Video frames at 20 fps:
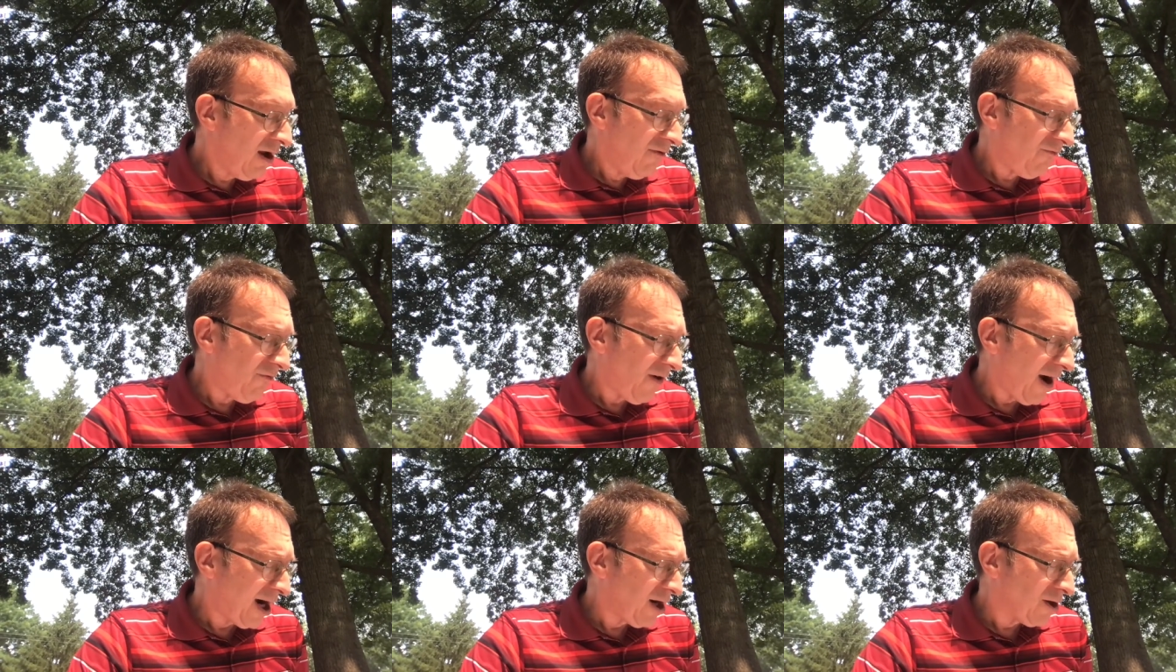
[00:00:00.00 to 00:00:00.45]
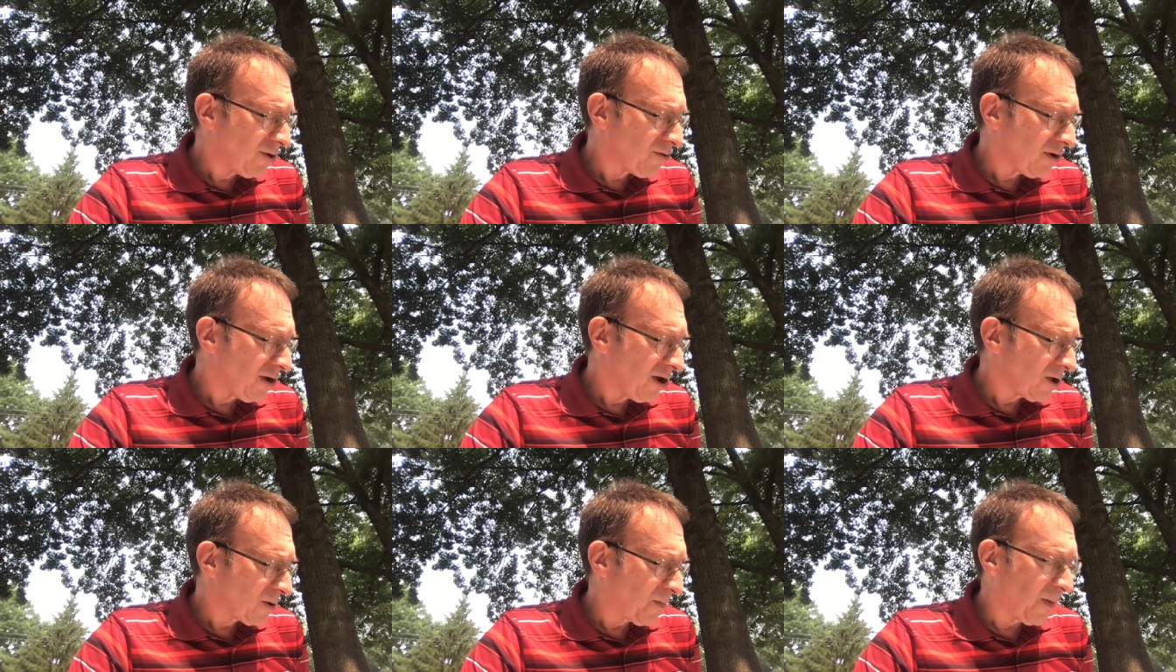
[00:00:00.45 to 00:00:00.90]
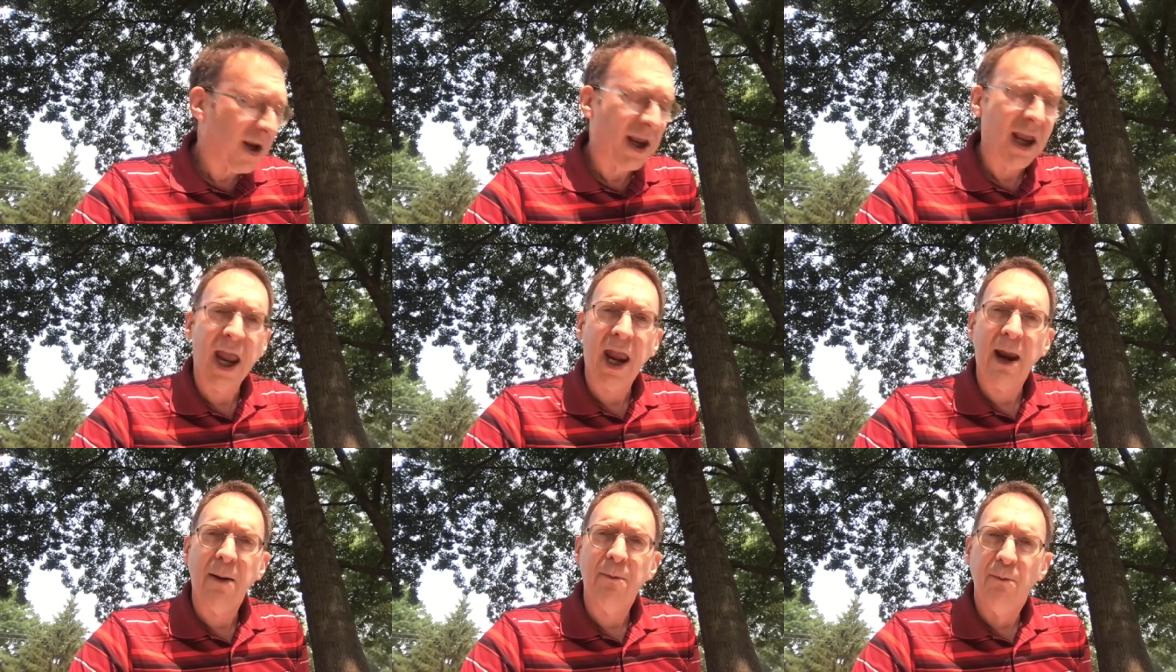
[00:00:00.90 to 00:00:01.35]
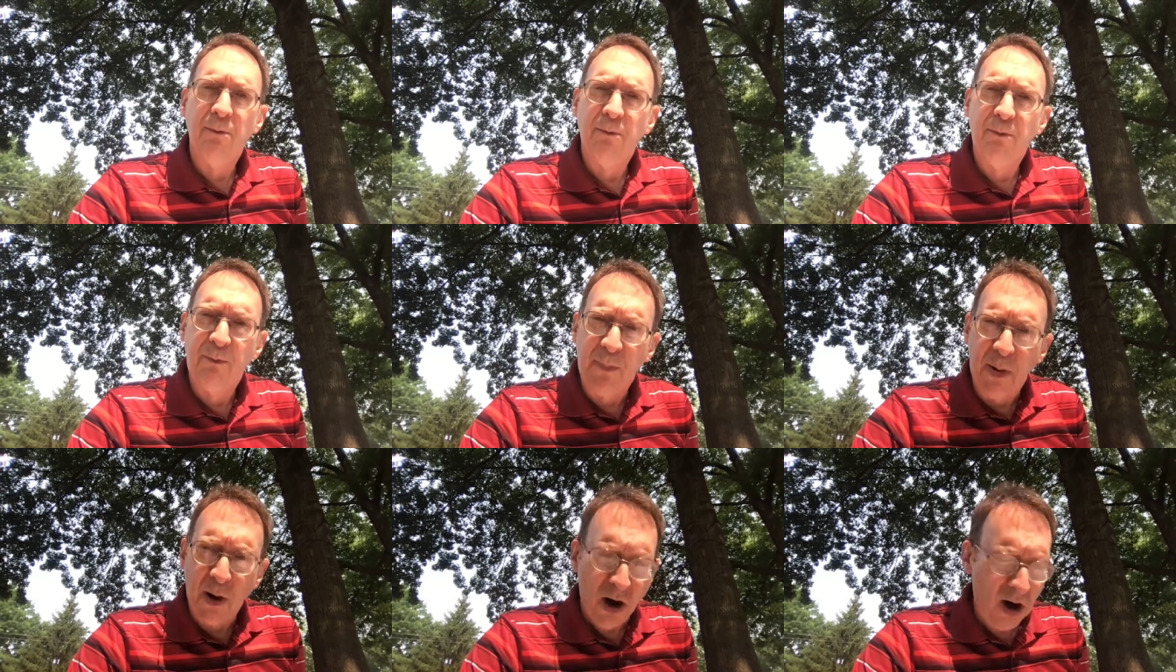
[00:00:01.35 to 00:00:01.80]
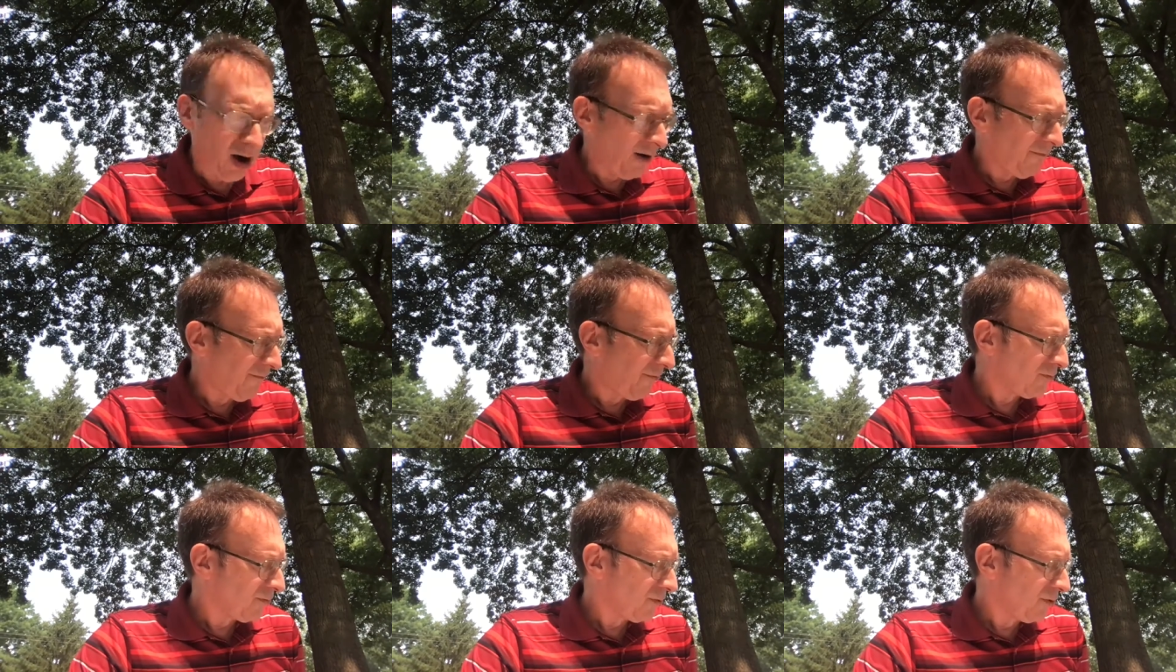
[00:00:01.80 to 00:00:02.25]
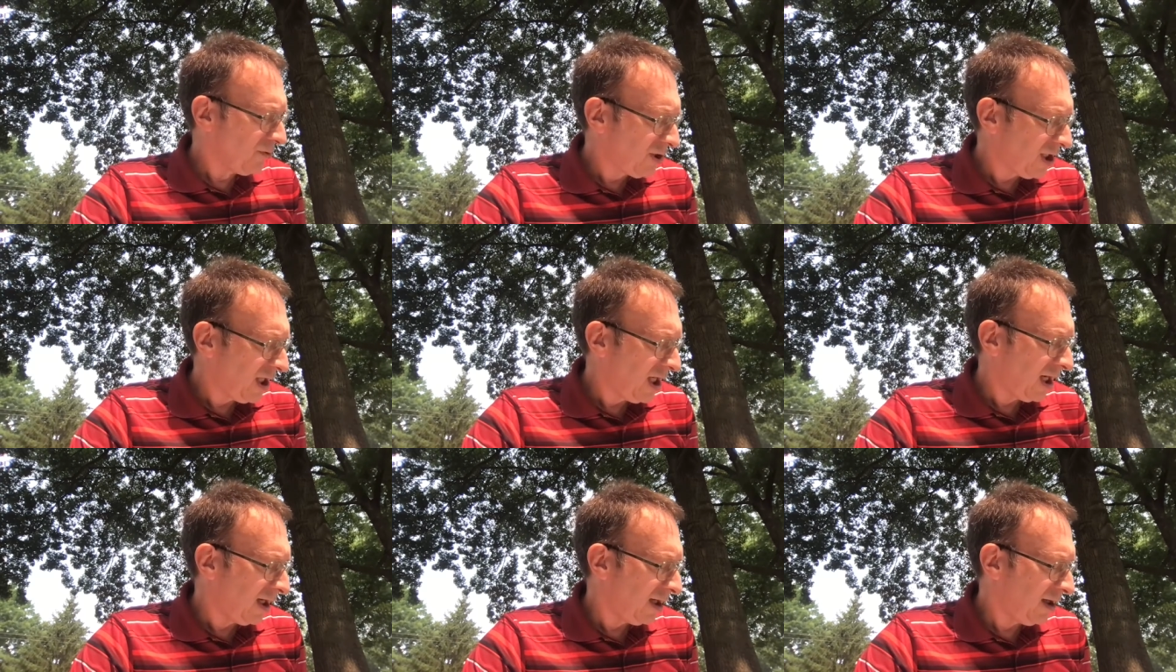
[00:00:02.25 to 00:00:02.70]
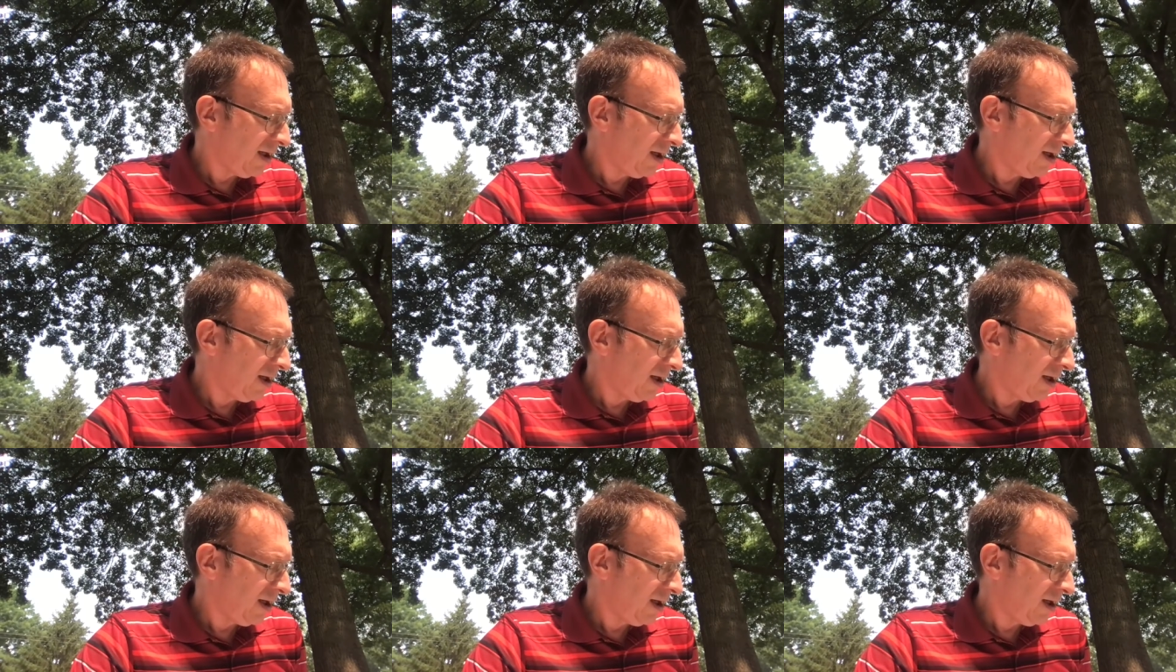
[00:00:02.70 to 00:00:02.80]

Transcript: fire drills became part of the routine.